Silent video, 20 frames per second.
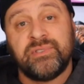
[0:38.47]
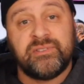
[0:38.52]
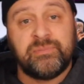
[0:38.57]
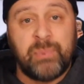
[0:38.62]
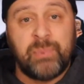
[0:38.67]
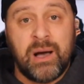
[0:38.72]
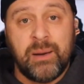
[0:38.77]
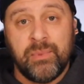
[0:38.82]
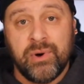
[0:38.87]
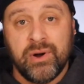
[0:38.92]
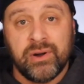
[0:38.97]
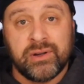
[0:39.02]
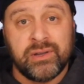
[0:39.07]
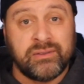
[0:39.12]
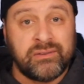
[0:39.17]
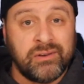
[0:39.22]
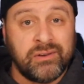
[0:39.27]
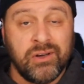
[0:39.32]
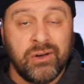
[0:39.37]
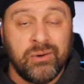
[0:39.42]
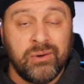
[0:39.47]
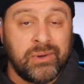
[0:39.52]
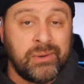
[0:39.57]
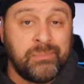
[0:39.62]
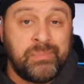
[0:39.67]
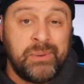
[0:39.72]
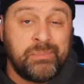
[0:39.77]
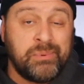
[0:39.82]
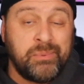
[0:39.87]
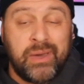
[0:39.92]
spot market to going
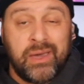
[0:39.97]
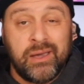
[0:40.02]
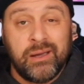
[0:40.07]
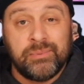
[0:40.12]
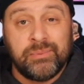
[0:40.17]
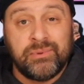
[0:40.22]
people paying up